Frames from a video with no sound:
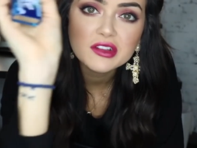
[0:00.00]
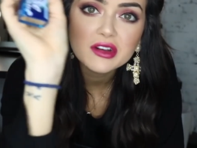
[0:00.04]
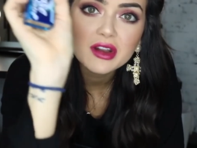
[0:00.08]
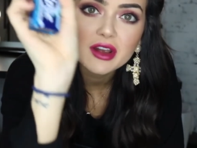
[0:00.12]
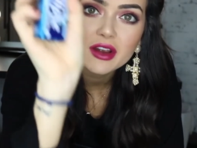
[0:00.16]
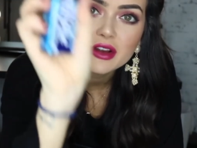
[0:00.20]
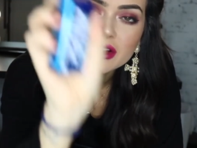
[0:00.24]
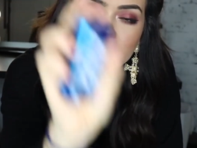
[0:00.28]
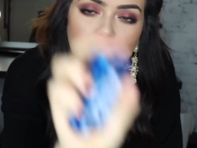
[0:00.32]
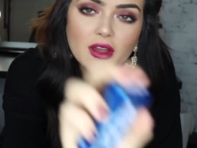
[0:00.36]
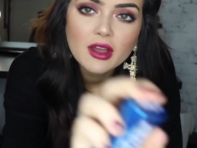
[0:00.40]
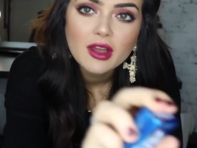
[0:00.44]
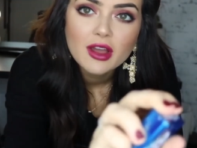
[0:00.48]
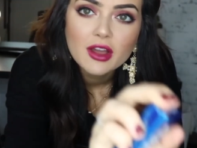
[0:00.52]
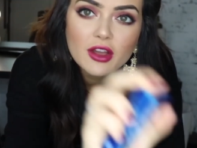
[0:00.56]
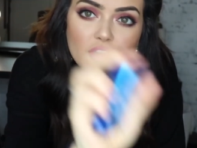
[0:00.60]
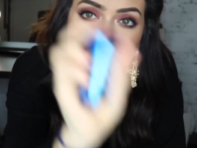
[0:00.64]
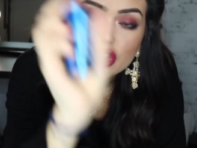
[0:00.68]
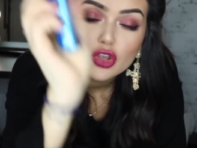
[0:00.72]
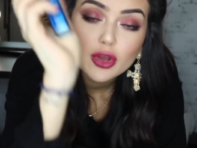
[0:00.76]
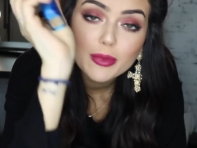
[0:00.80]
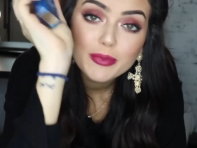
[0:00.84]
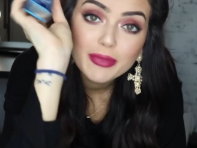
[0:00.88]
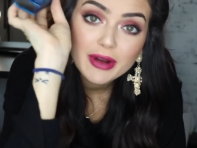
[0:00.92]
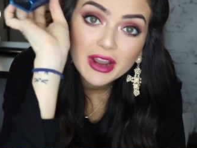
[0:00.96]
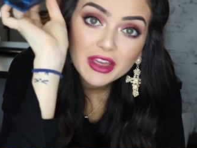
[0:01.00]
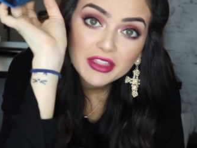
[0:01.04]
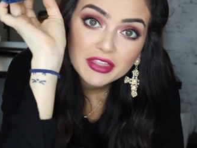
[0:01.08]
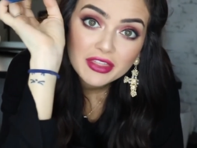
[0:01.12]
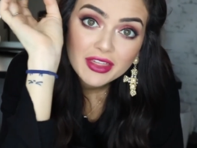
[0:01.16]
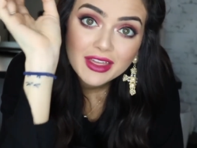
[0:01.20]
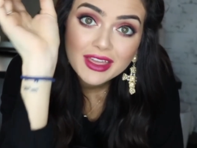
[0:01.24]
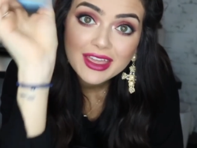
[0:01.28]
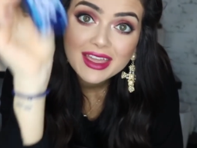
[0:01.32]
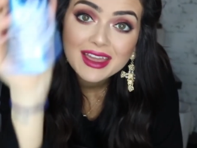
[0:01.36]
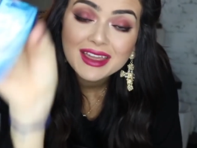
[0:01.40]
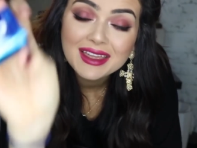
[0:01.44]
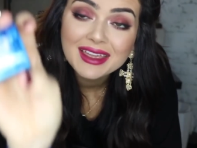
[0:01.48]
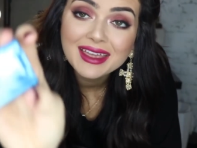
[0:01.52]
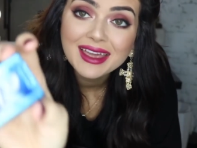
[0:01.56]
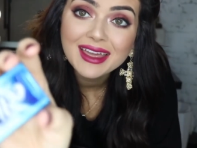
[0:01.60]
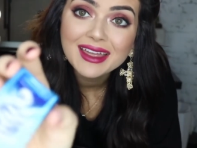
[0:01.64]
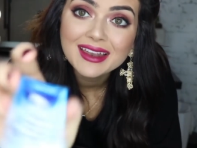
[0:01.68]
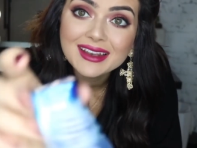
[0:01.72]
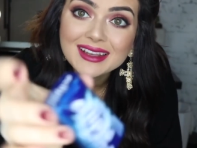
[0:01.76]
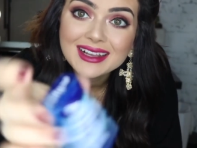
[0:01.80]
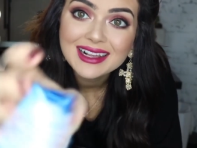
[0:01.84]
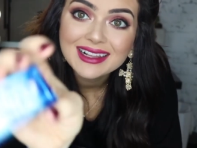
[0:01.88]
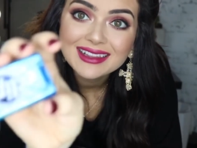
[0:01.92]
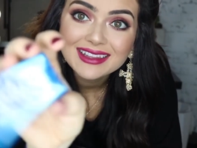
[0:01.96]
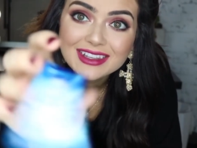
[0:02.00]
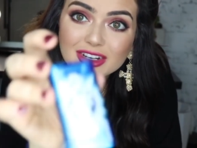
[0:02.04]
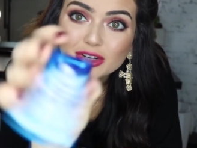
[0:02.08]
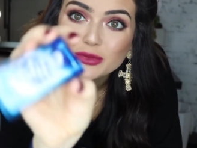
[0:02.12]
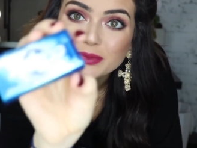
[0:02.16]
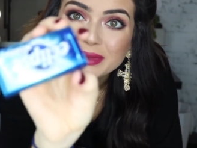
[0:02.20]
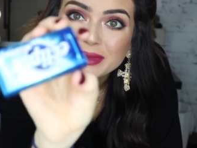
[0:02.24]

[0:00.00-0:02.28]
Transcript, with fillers: you know, your breath can get a little